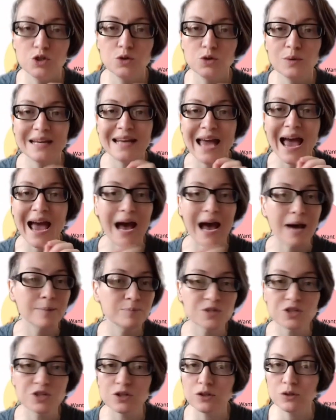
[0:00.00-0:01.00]
Doing
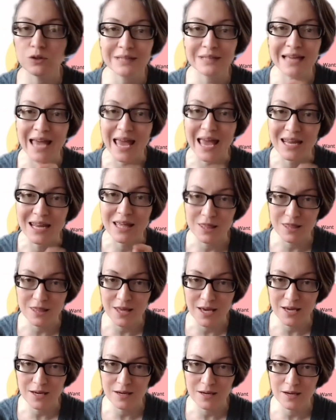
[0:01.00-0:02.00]
absolutely
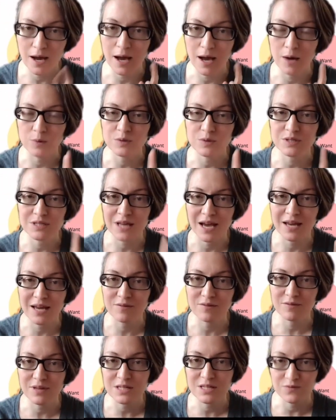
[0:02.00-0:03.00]
anything
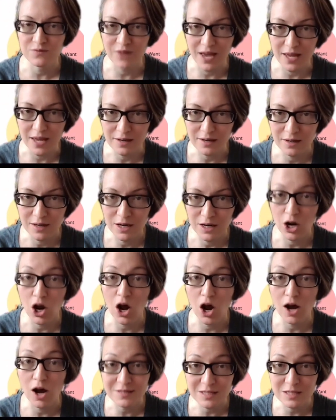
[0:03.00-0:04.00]
outside of this Venn
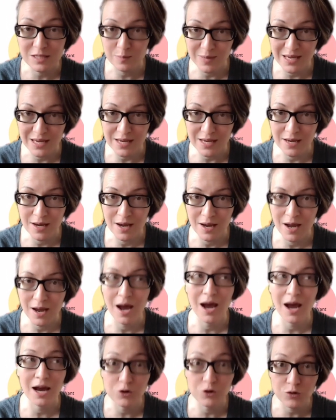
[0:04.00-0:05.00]
costs me
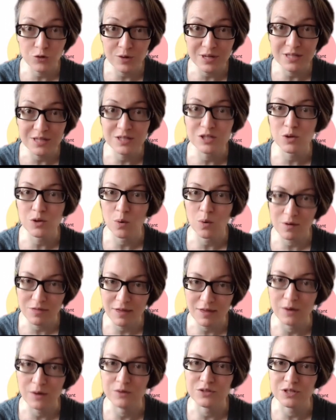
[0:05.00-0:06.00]
hundreds
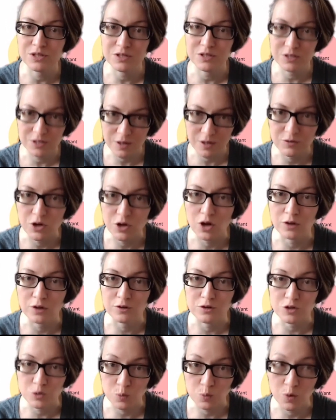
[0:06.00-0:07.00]
or thousands of
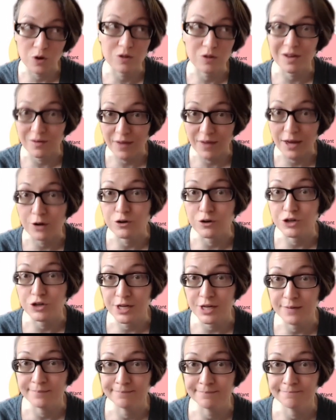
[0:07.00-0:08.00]
dollars worth of
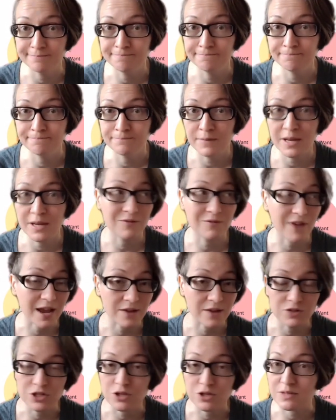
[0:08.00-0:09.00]
energy. If
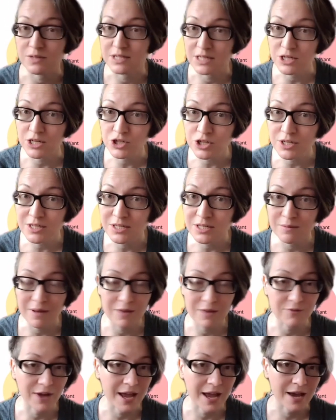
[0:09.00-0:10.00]
I have to do the
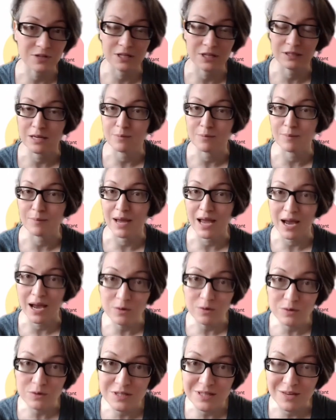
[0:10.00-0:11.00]
dishes, if I have to clean my
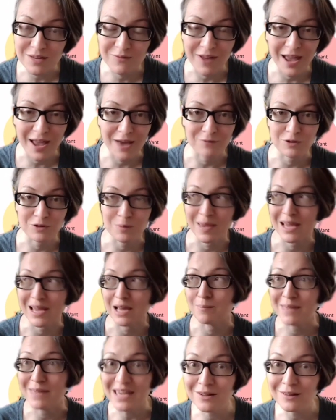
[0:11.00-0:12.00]
house, if I have to
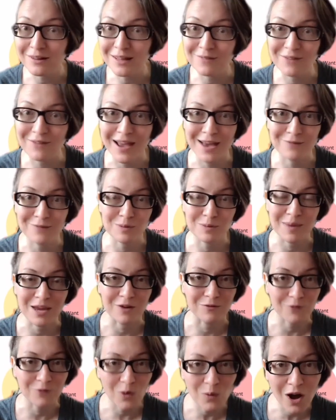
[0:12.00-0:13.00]
make a meal, if I have to
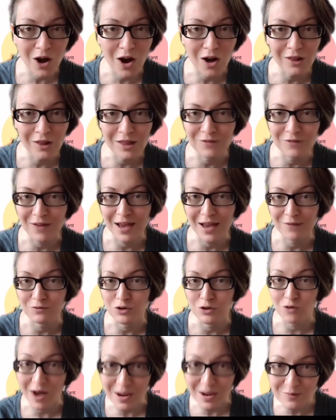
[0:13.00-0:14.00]
make a phone call, if I
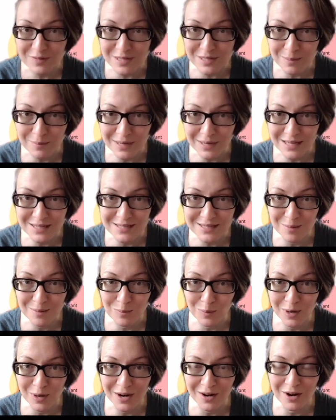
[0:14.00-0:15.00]
have to drive somebody
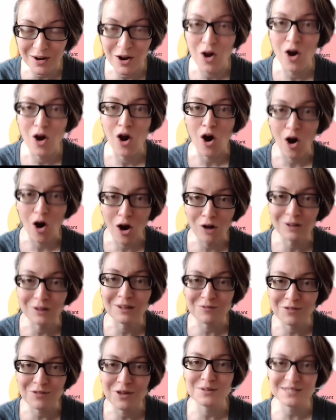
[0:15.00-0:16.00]
somewhere,
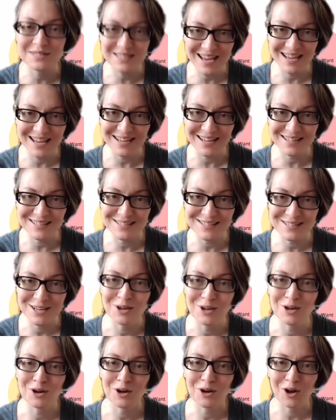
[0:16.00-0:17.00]
all of those things
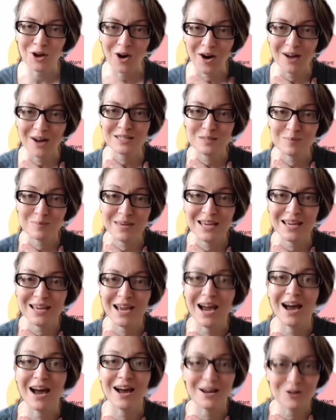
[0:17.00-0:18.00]
cost
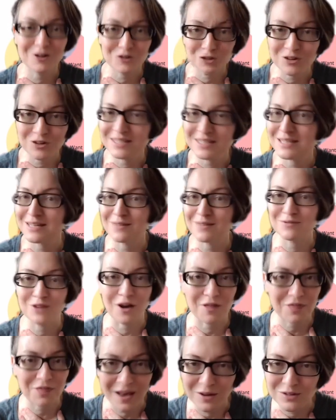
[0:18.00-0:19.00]
me hundreds, if
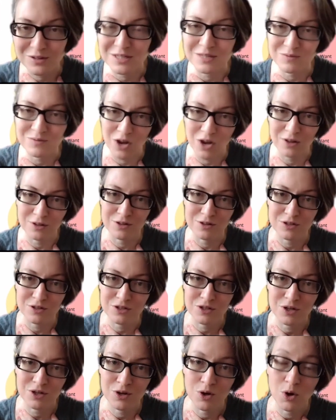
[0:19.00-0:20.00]
not thousands of
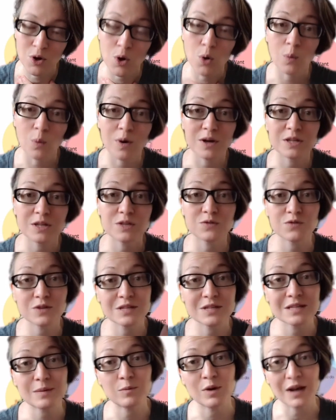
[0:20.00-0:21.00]
dollars. Whereas for
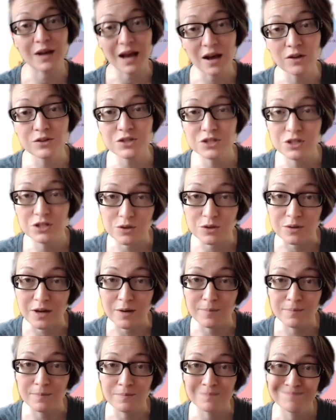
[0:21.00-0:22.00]
someone else to do
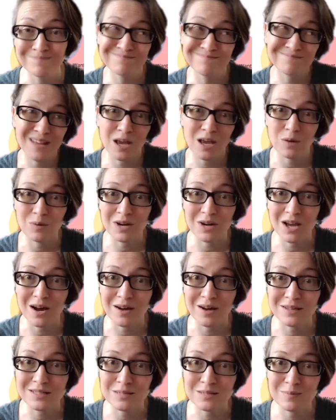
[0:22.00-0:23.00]
them, it would
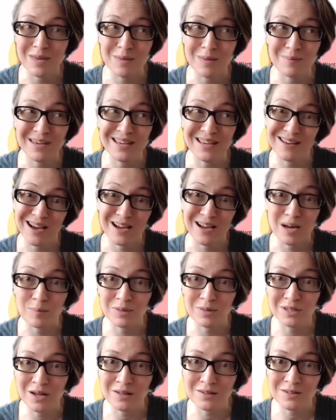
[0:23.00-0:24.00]
cost maybe a
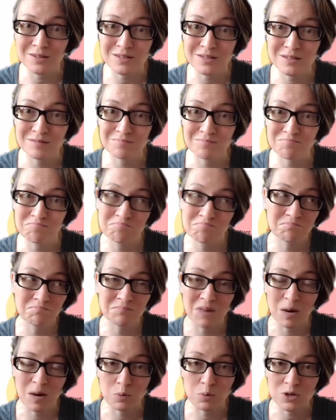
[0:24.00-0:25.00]
couple dollars,
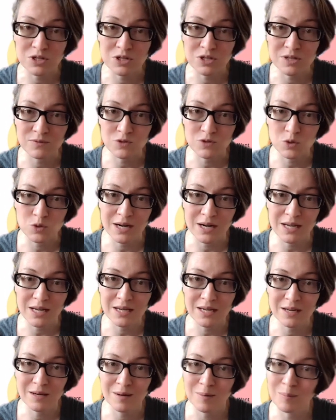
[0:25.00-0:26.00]
upwards of
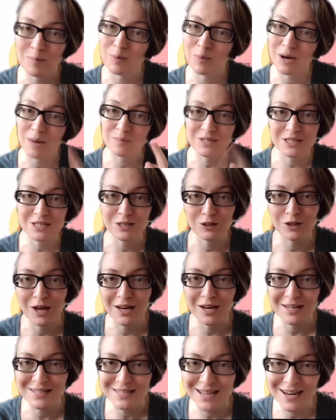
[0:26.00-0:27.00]
20, but I'm still
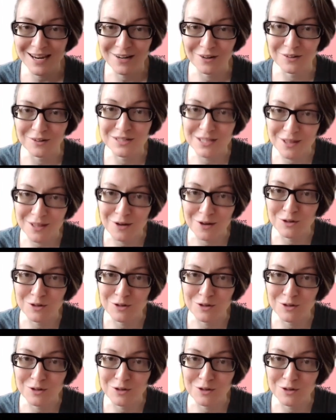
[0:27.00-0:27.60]
not entitled to